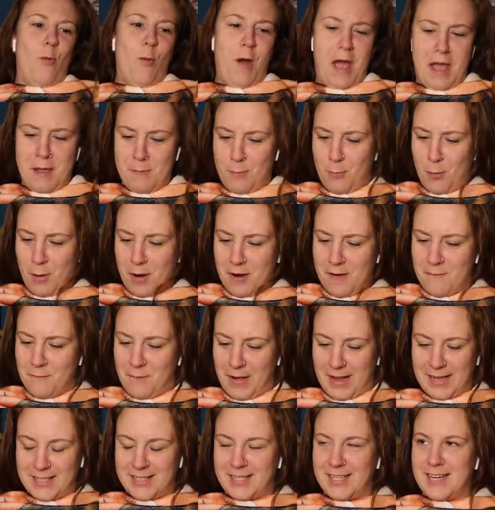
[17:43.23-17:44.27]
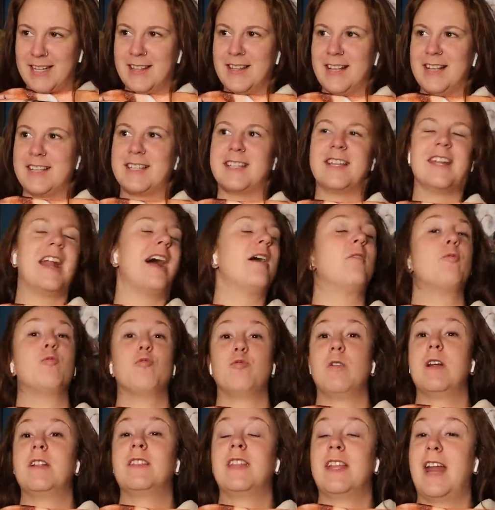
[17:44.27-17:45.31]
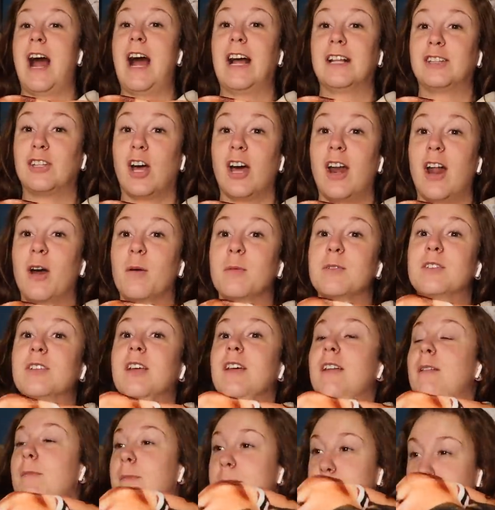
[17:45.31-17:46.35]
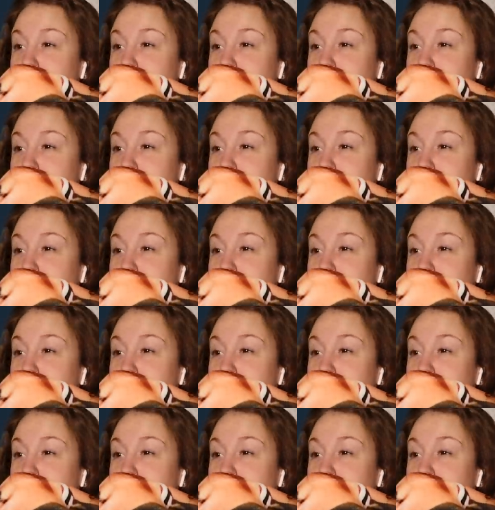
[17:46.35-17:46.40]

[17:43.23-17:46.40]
way more invested in this than I than I thought I was gonna